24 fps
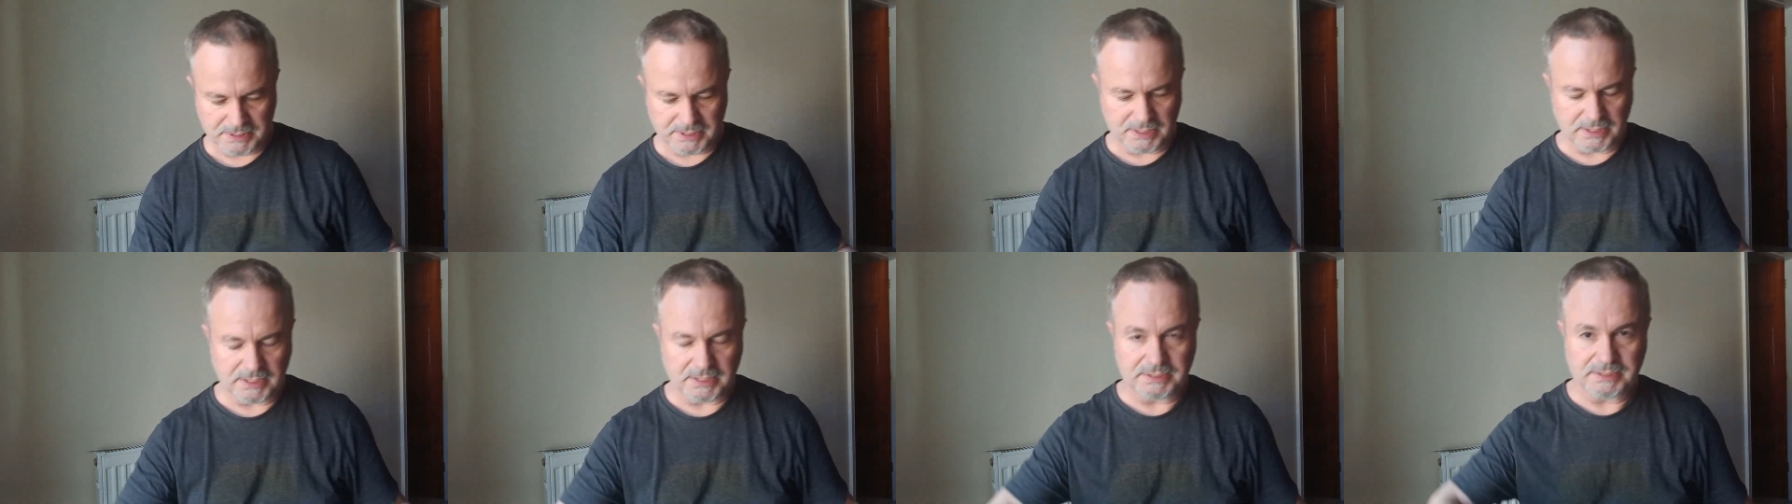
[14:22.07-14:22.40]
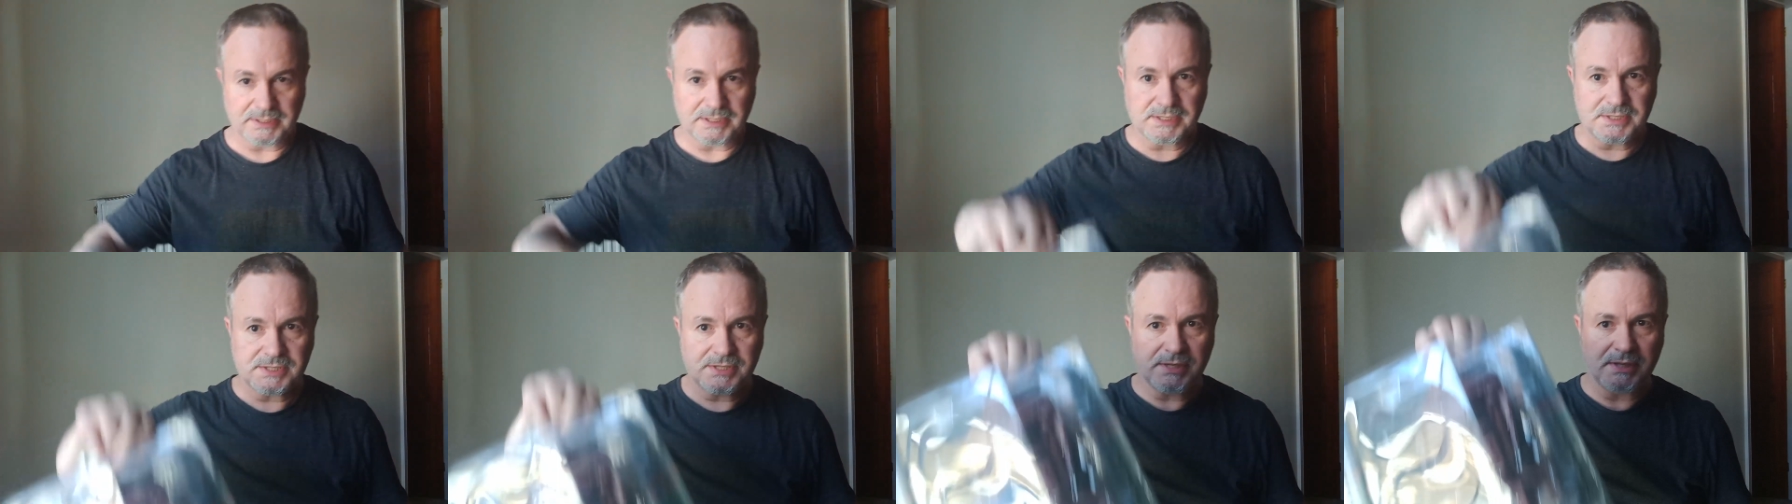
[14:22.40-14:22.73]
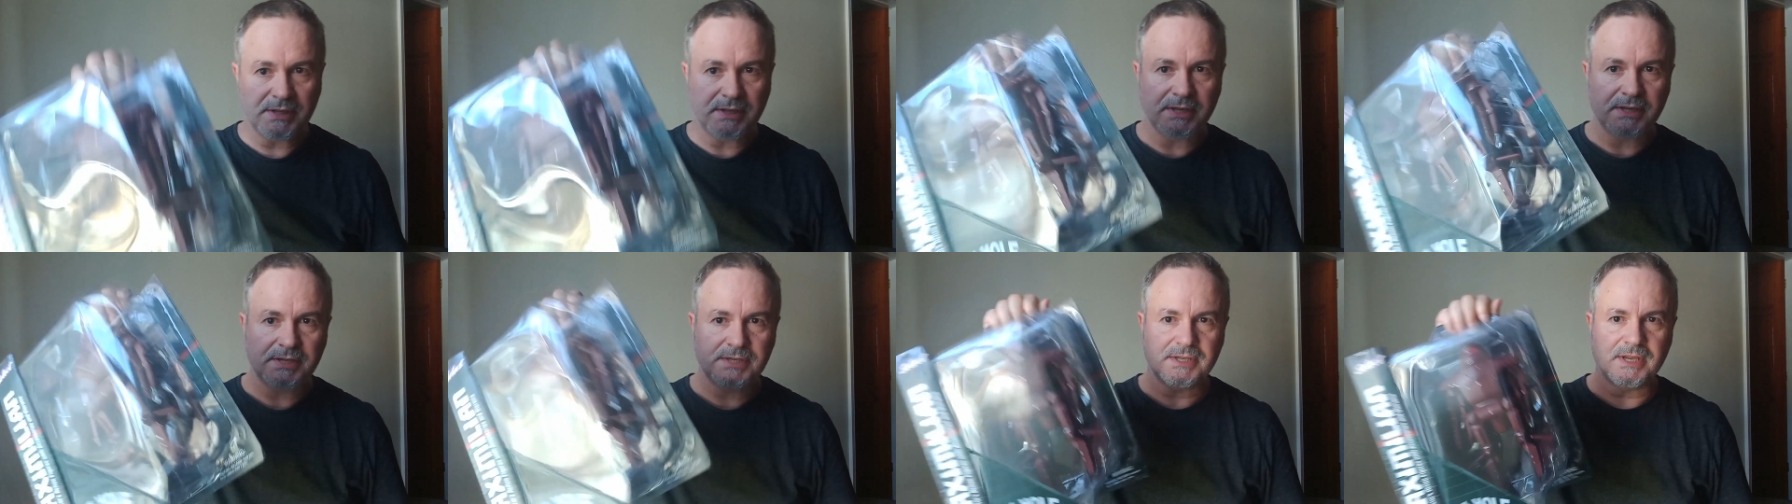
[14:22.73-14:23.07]
then I did see
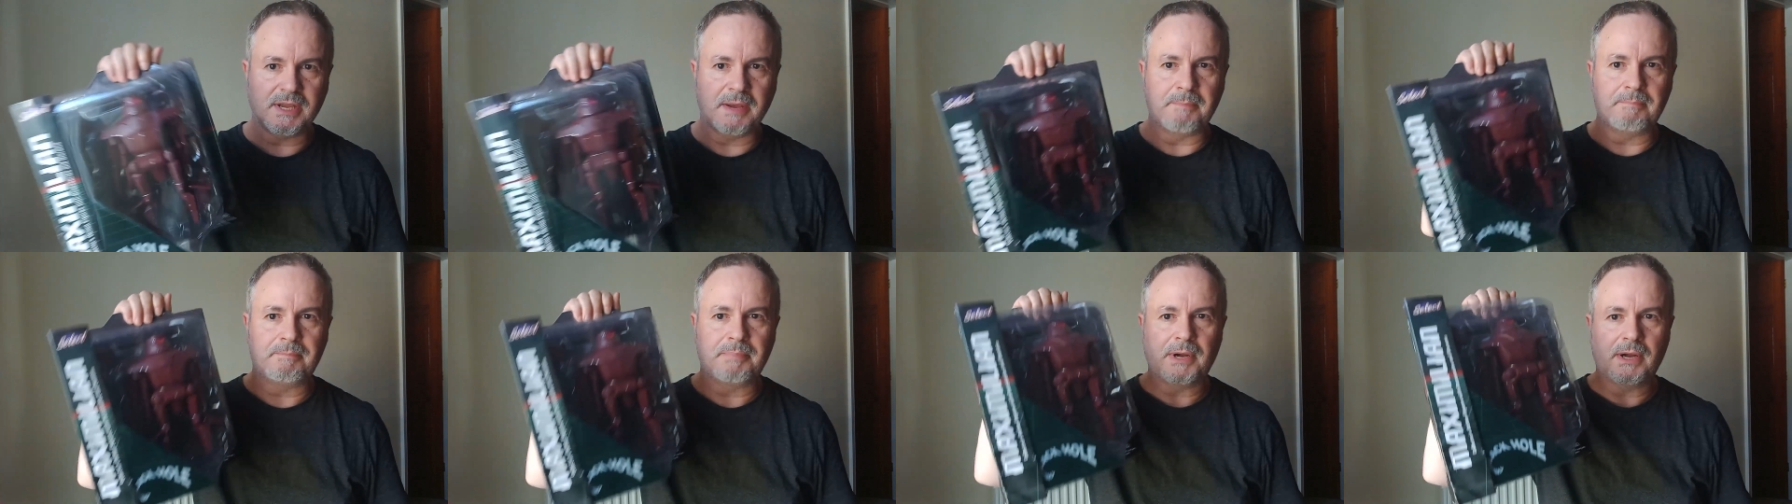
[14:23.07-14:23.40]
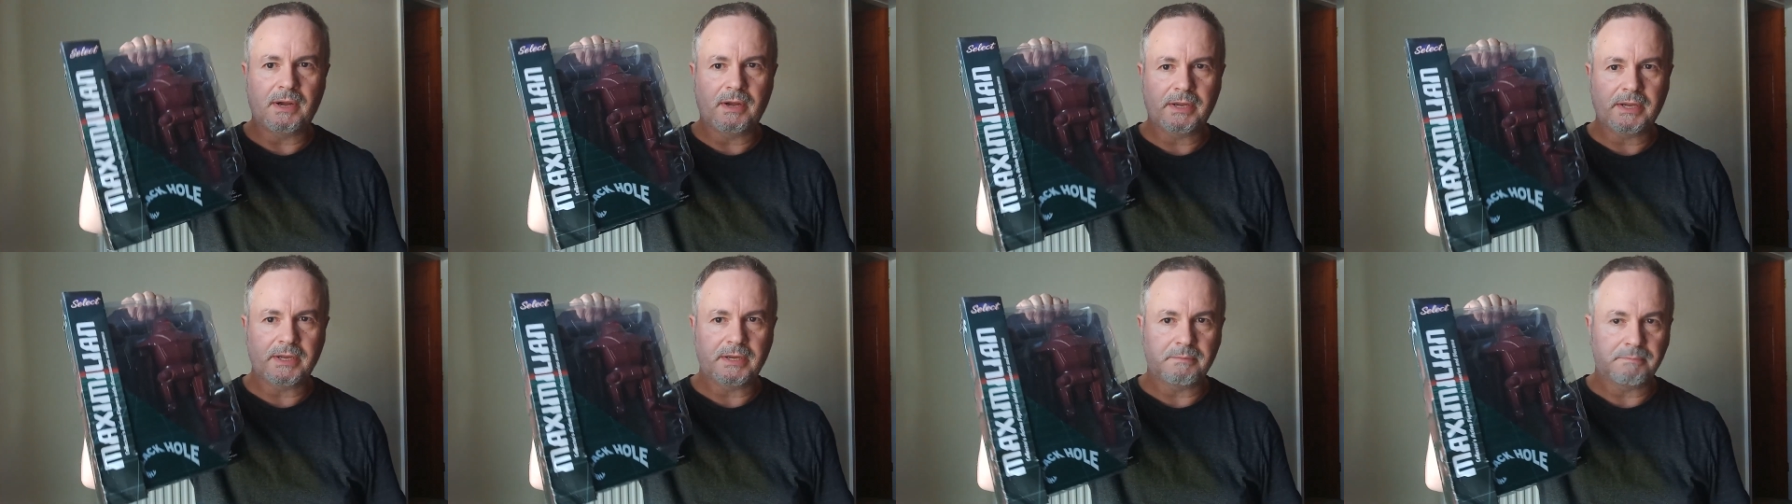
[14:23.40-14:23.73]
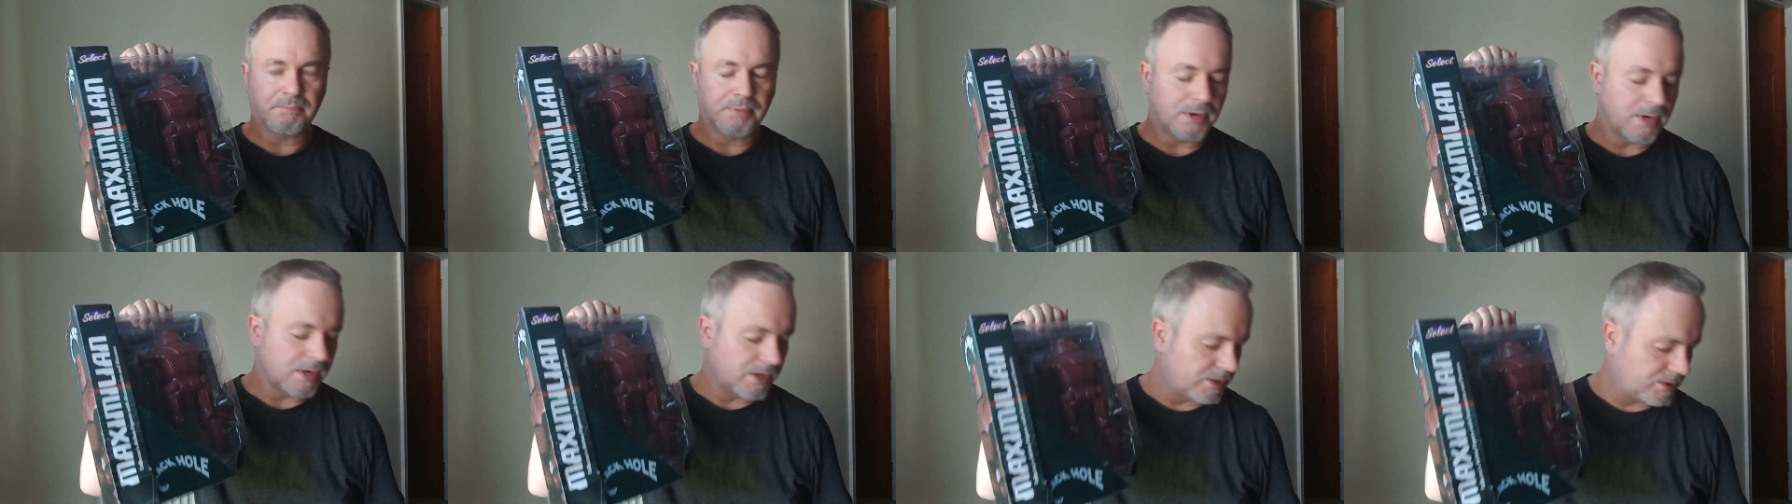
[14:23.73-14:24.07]
this at a bargain
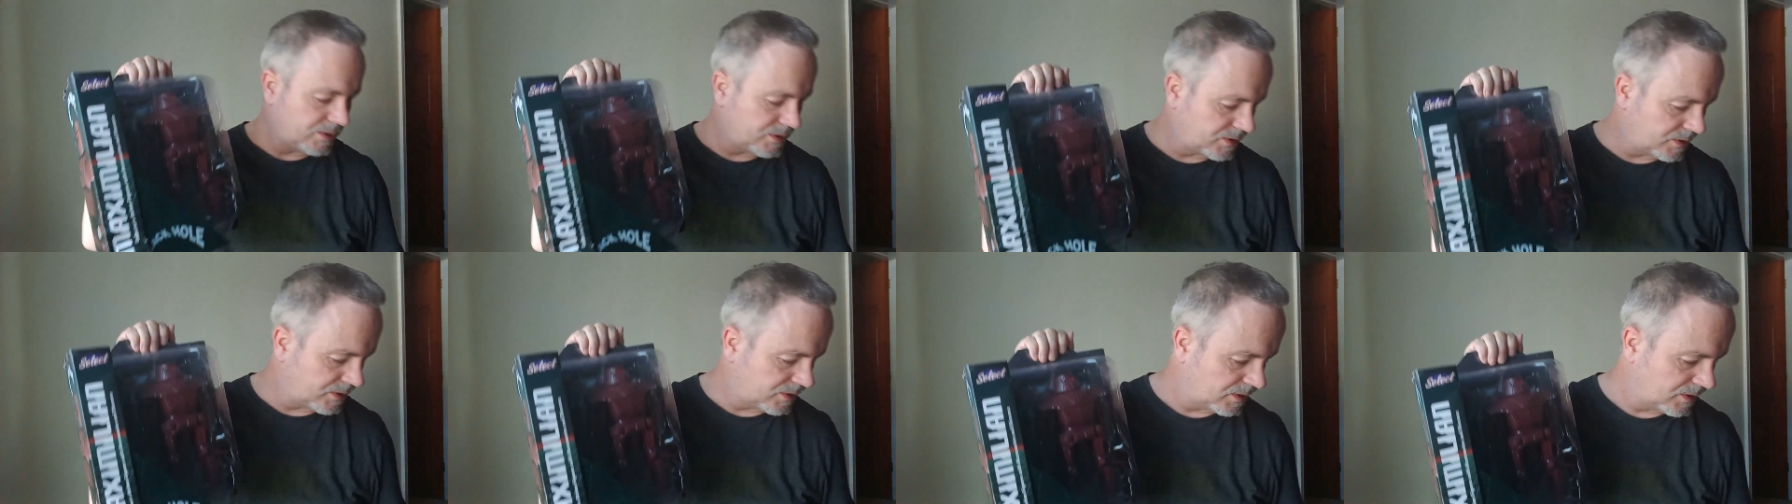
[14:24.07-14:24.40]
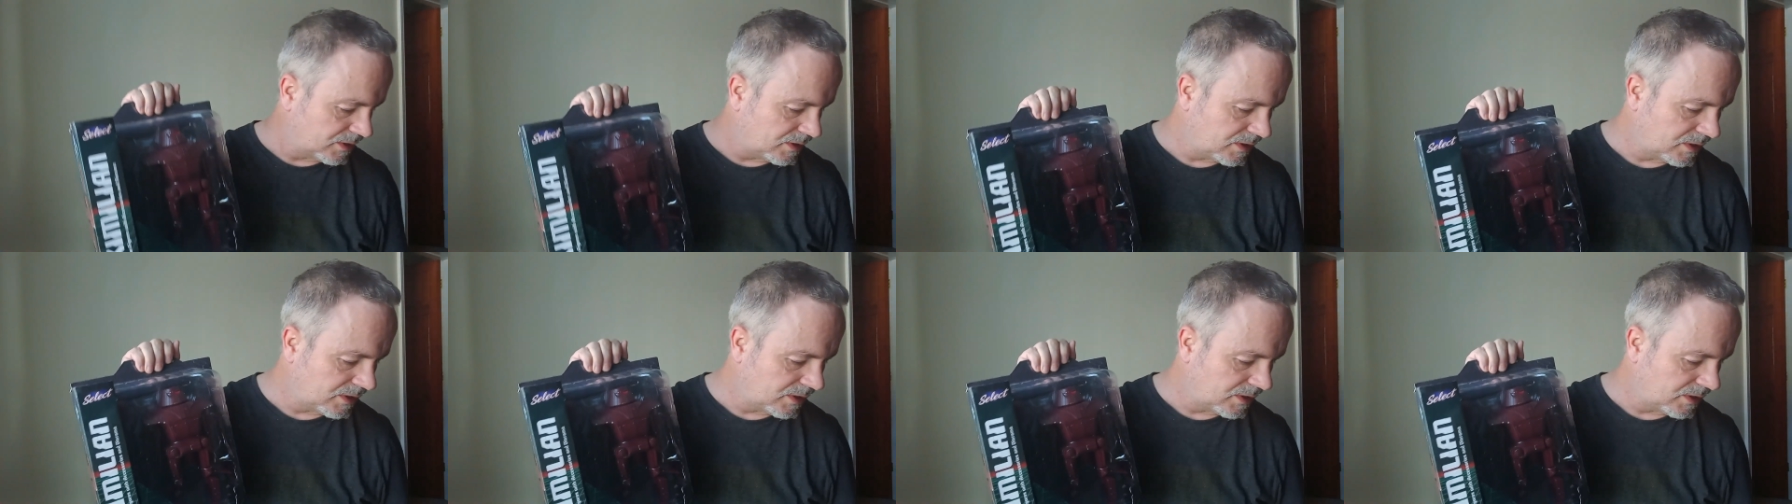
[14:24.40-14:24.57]
price.